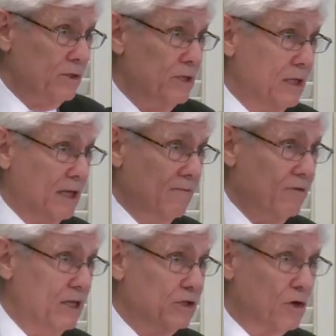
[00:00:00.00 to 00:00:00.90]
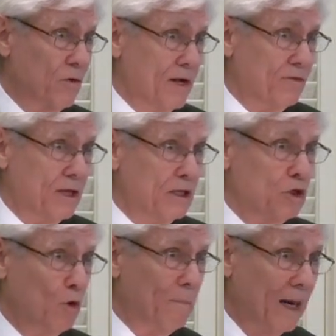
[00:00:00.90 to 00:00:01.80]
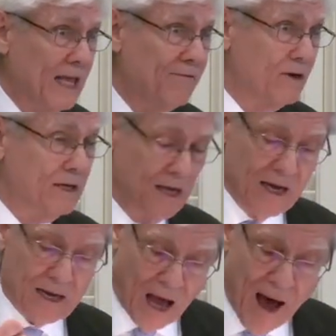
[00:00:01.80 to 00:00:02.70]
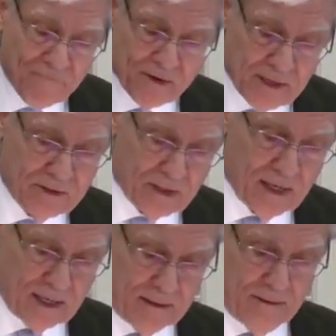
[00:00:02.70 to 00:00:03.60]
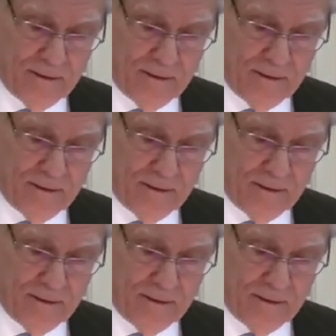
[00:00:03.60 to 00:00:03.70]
to give these Corinthians who believe it confidence in it.